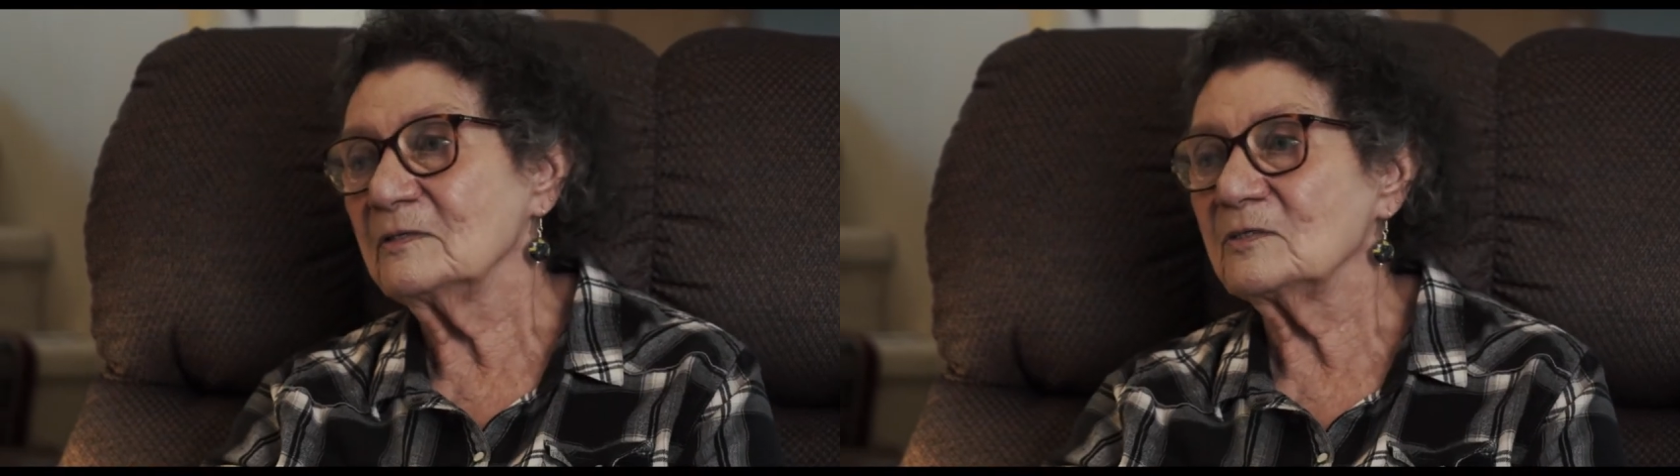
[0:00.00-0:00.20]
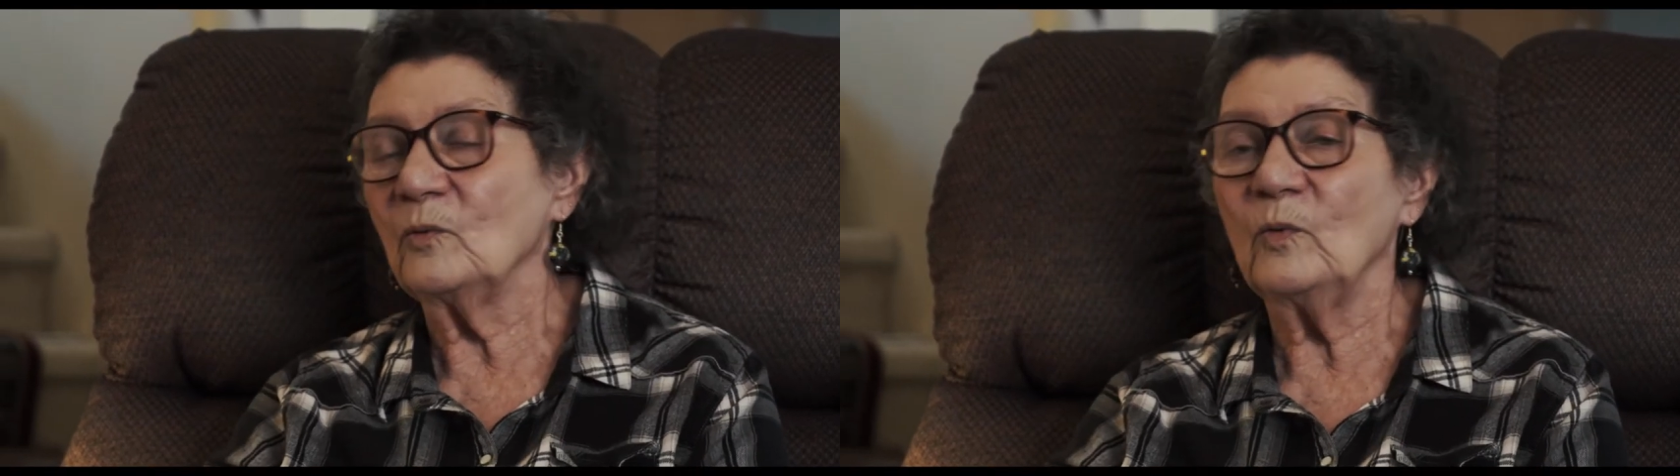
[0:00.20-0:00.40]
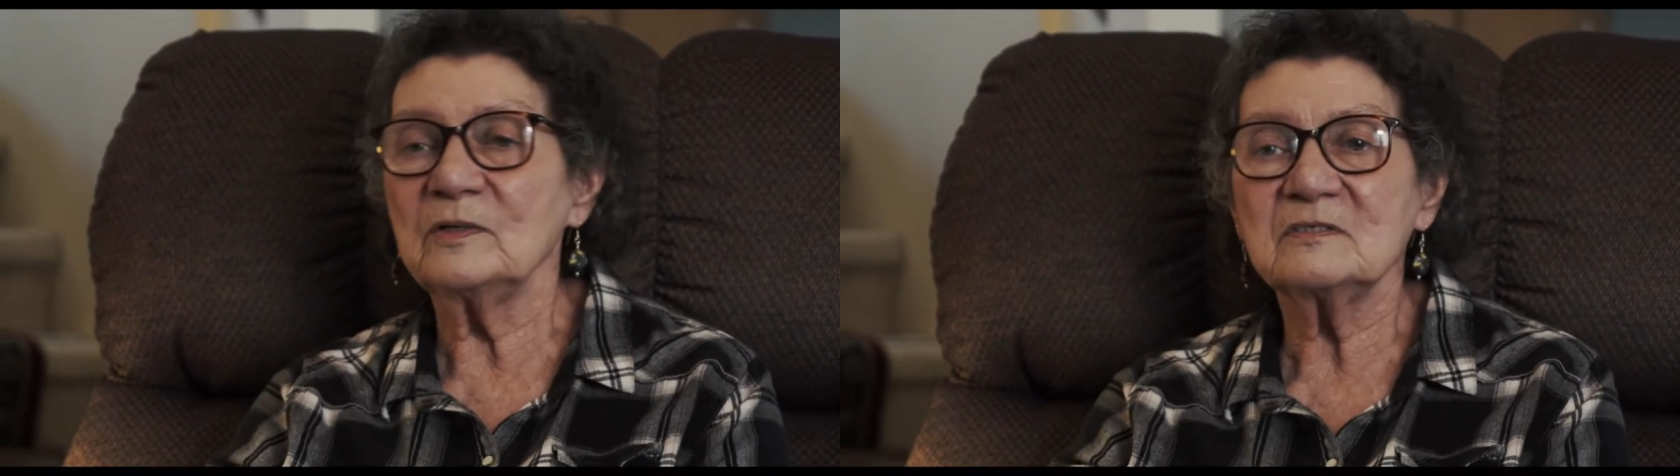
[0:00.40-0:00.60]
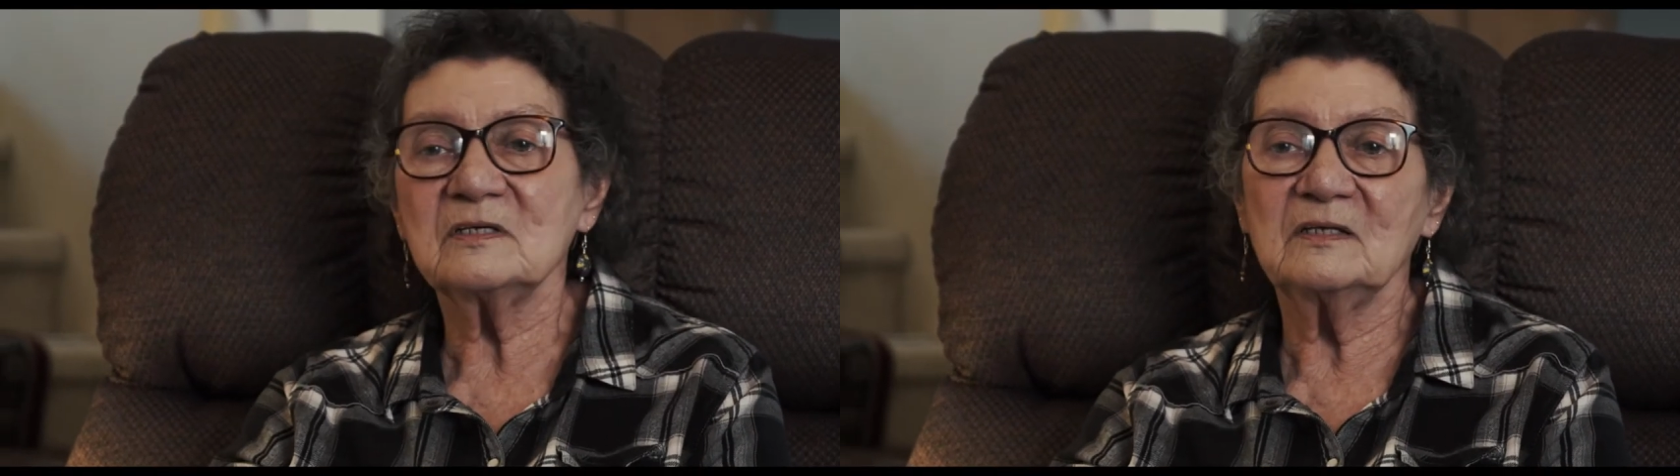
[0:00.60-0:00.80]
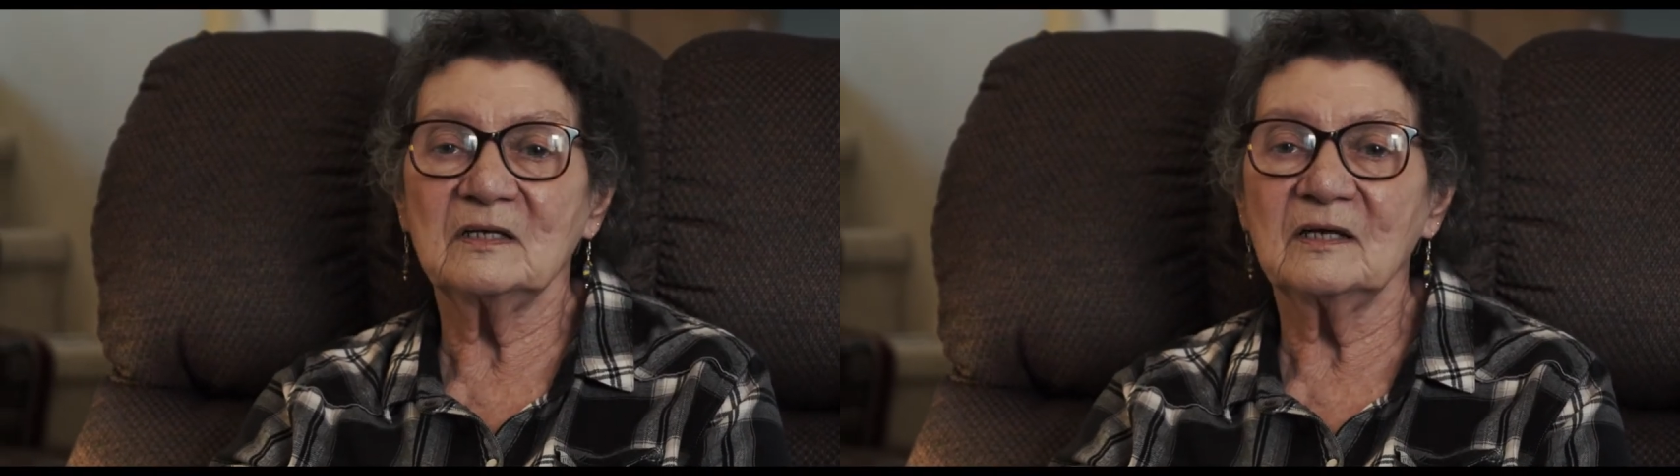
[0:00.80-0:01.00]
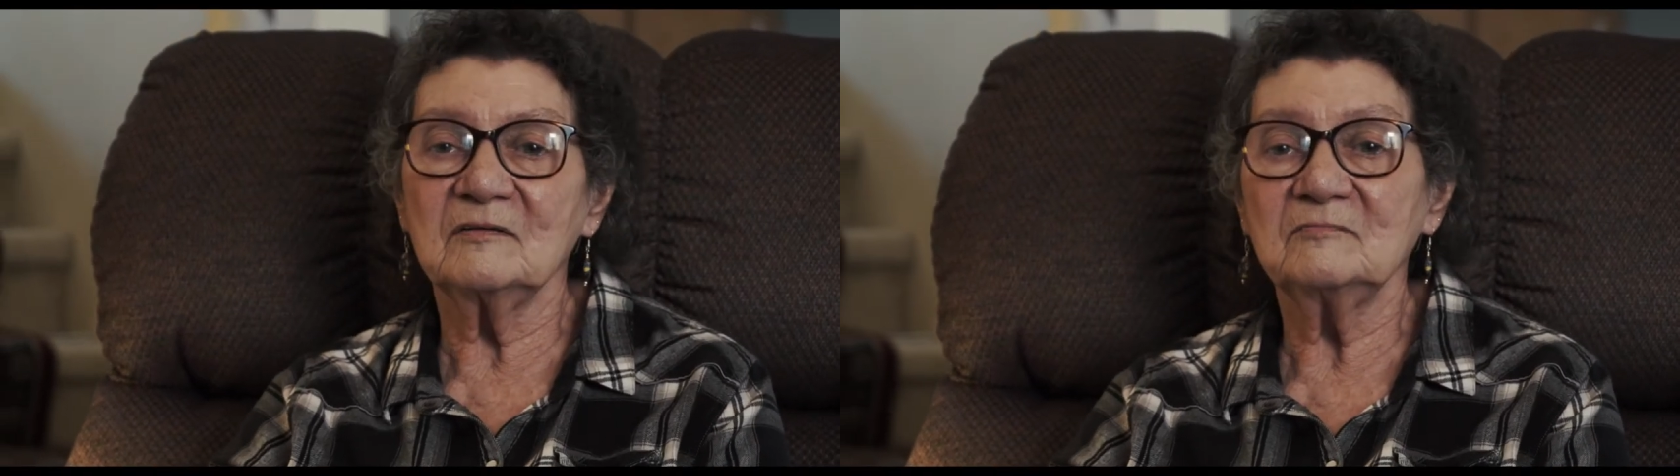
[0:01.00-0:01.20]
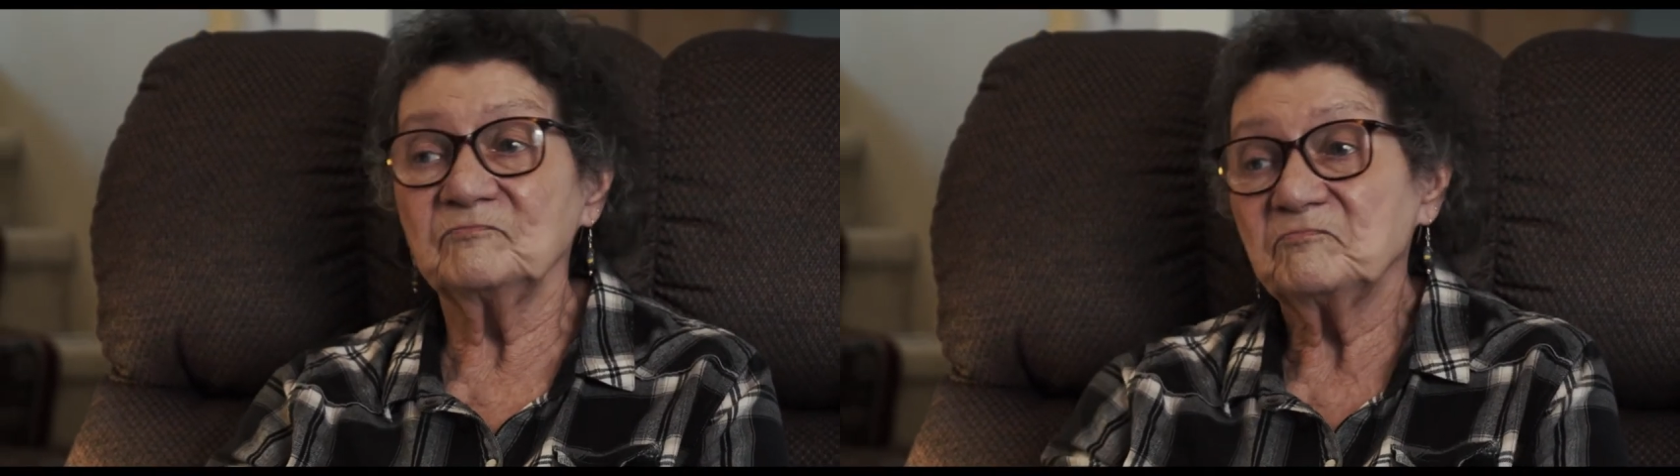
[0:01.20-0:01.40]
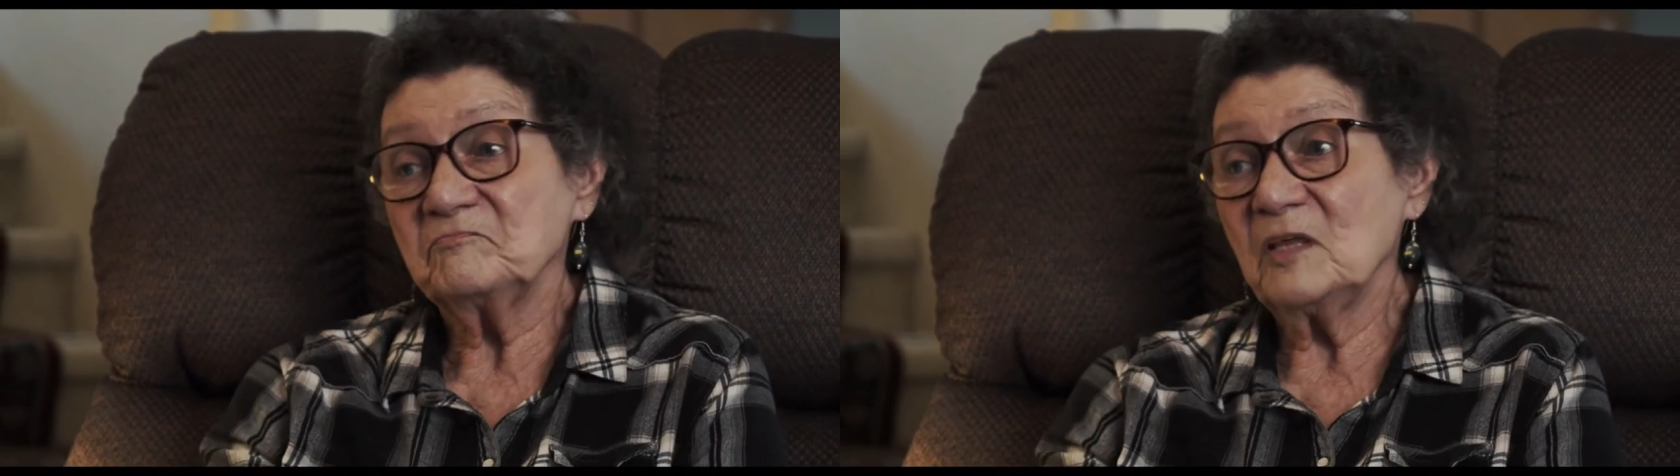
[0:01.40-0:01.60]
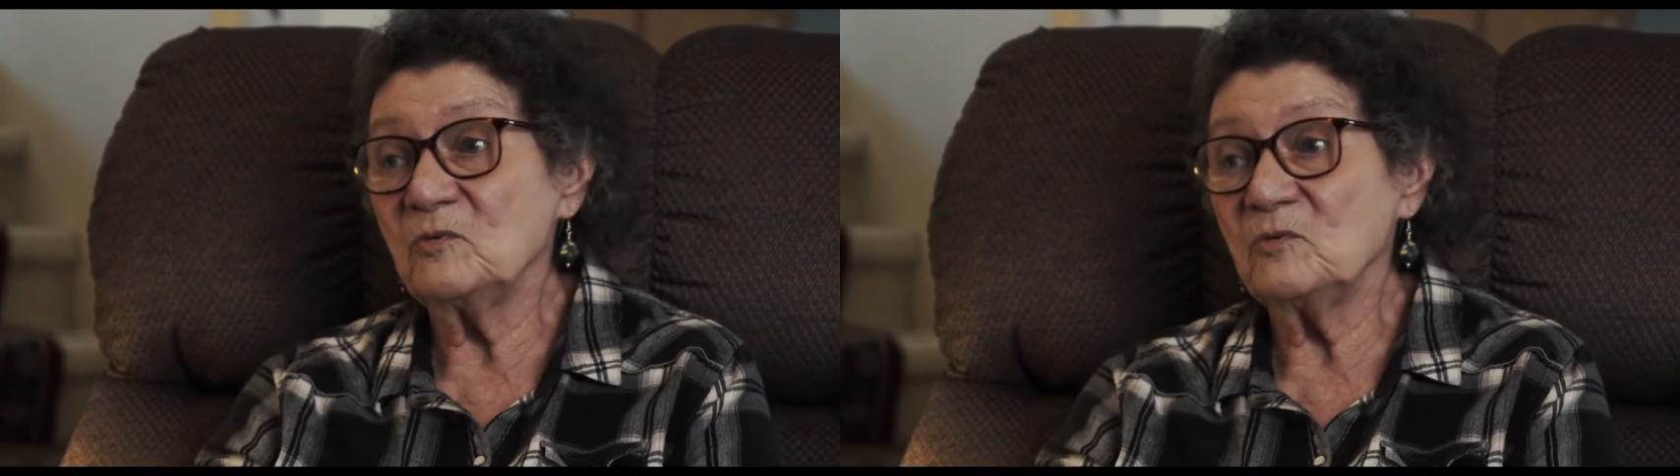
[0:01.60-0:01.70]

So once they did, he